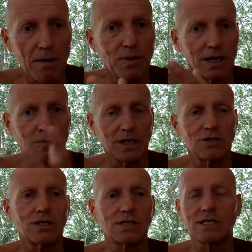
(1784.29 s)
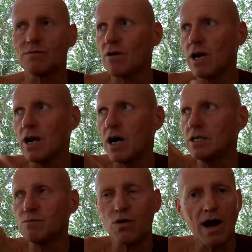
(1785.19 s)
public beaches, there's a very
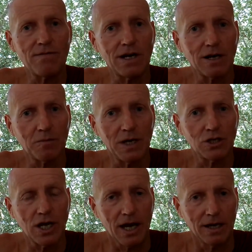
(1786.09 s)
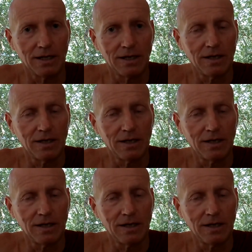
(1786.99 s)
nice private little beach here.